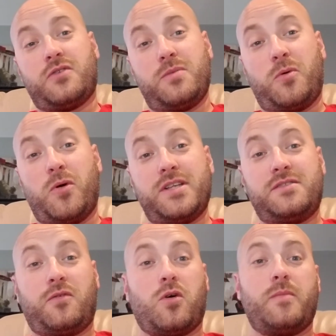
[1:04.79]
points
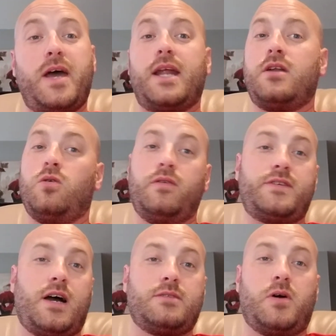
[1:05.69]
format. I know we've
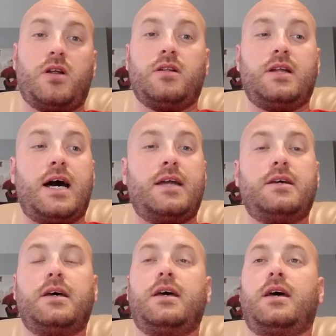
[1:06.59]
talked about it a lot.
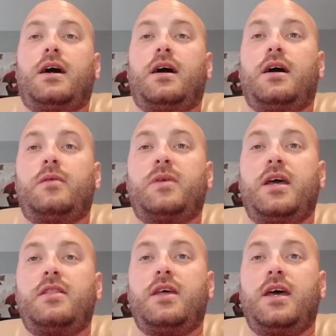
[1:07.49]

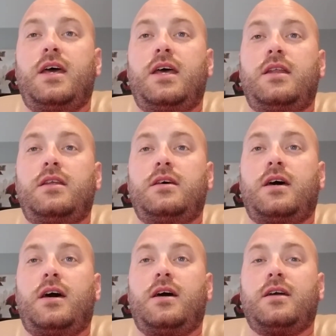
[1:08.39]
And then
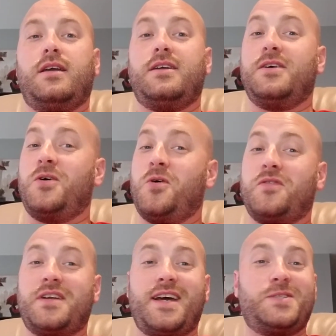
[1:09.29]
going to go
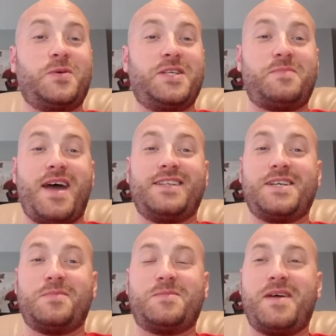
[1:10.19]
over next week's
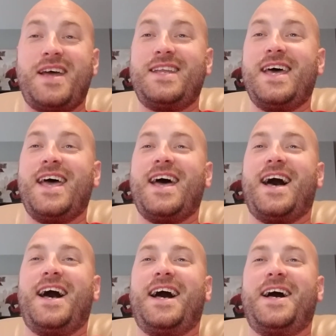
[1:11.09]
matchups, man.
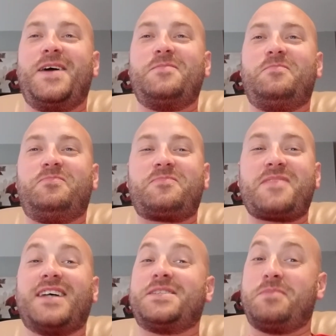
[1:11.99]

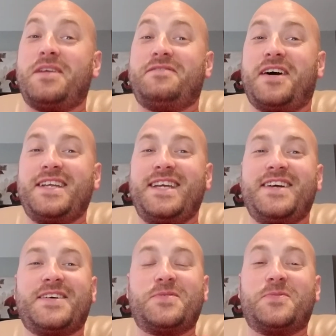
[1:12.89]
It's been a fun
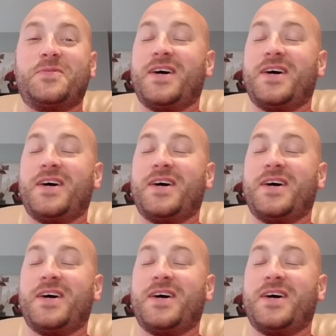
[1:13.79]
year, and